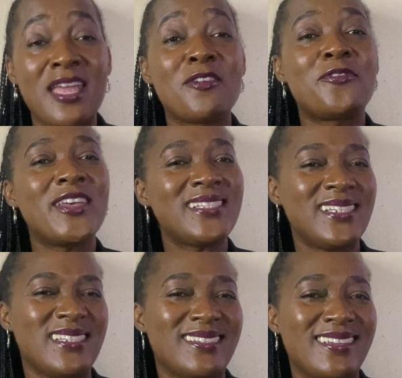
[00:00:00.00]

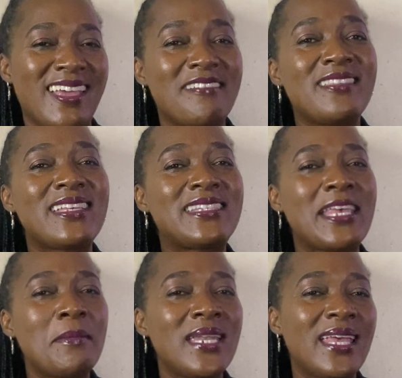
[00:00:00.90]
Firstly, the
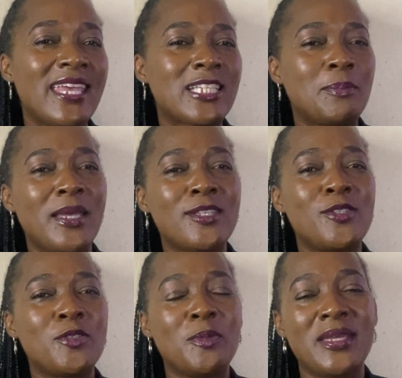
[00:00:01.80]
examiner expects
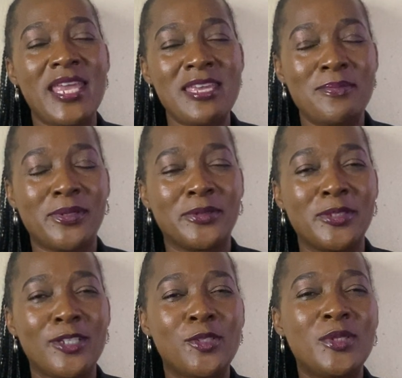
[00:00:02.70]
you to be able
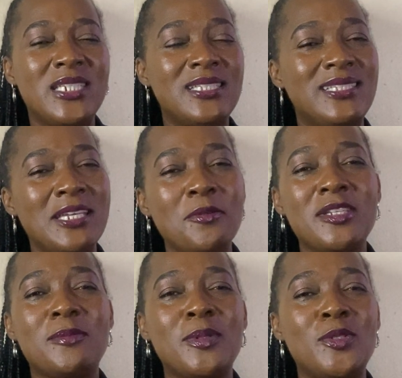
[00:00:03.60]
to distinguish
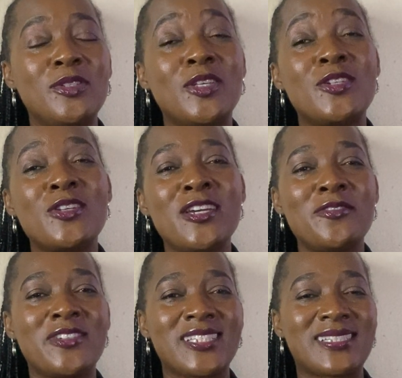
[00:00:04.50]
between the
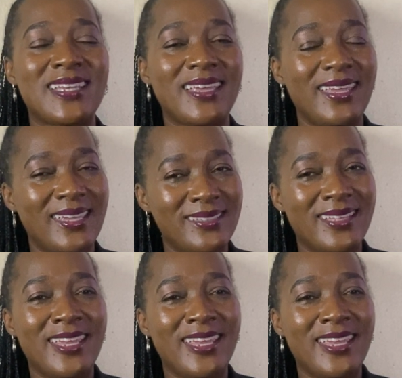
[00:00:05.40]
nervous and the